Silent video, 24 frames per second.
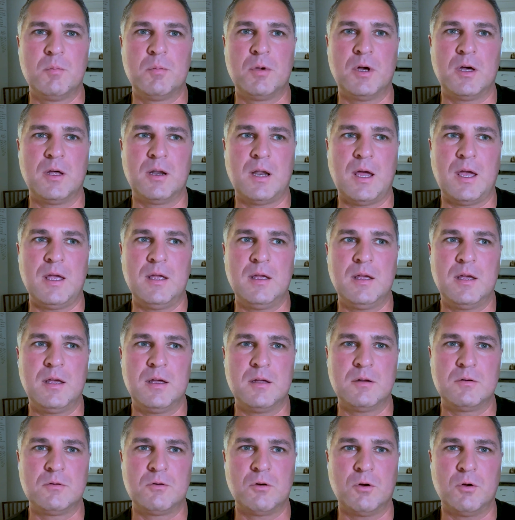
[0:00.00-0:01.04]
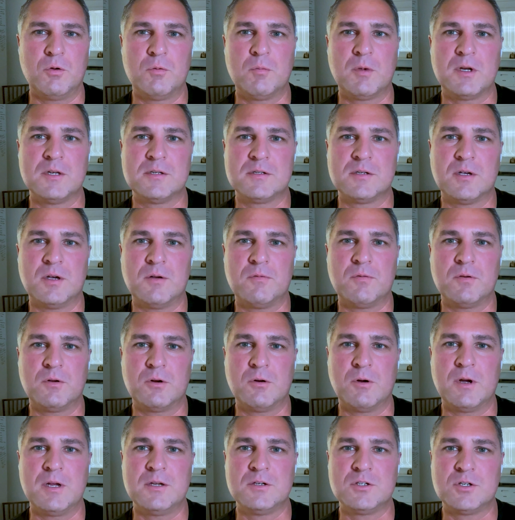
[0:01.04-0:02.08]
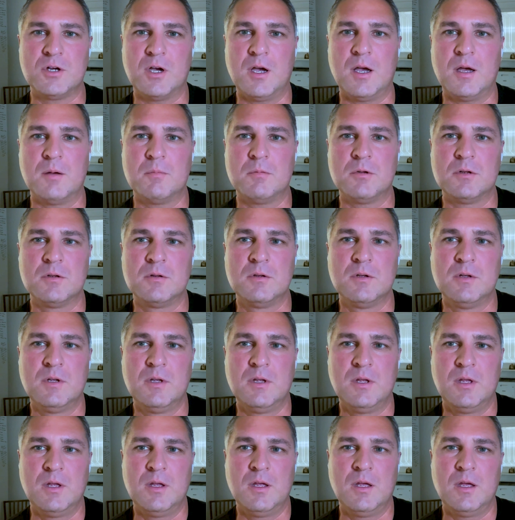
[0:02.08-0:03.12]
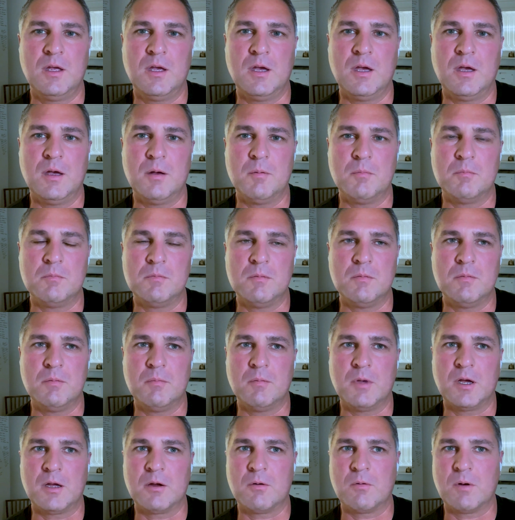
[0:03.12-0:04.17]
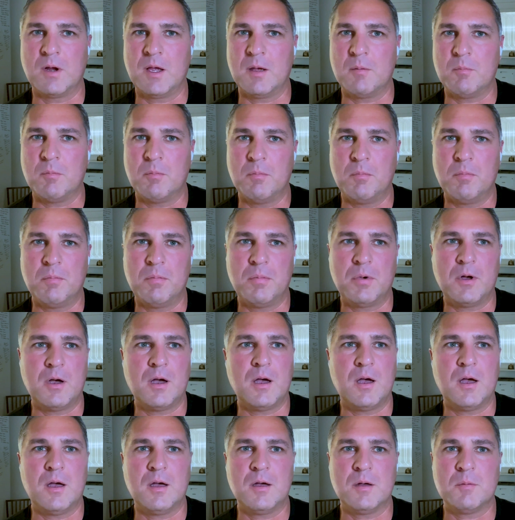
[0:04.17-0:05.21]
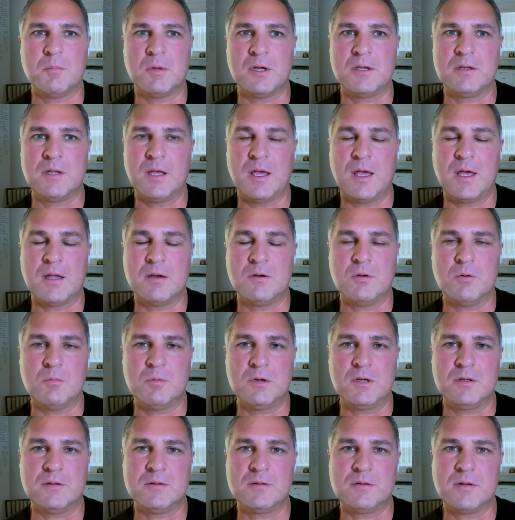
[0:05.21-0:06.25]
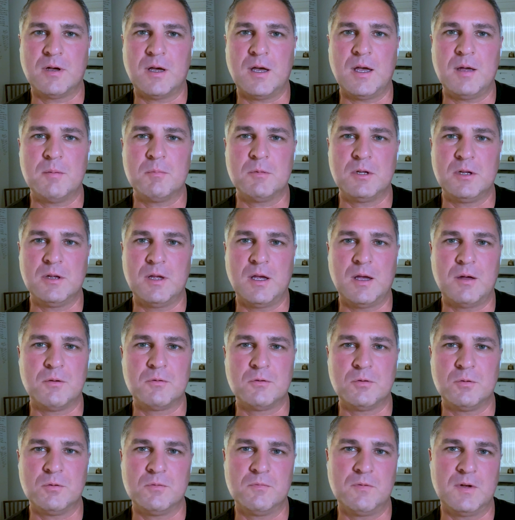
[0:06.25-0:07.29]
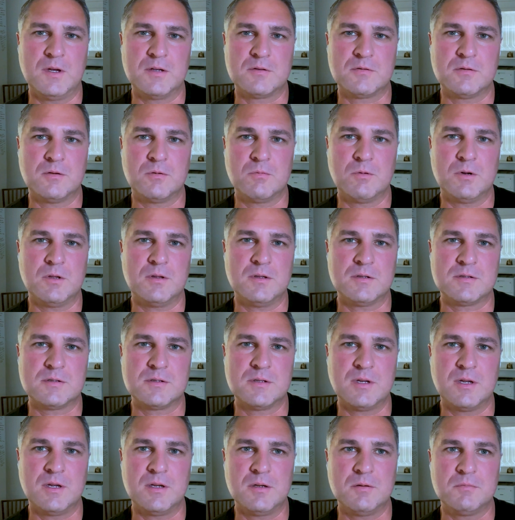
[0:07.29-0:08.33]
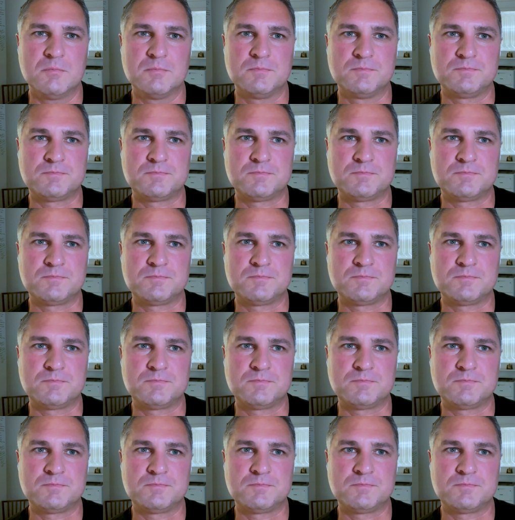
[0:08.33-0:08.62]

but I had grown myself a great job. My grandpa, my dad, nobody taught me how to invest in real estate.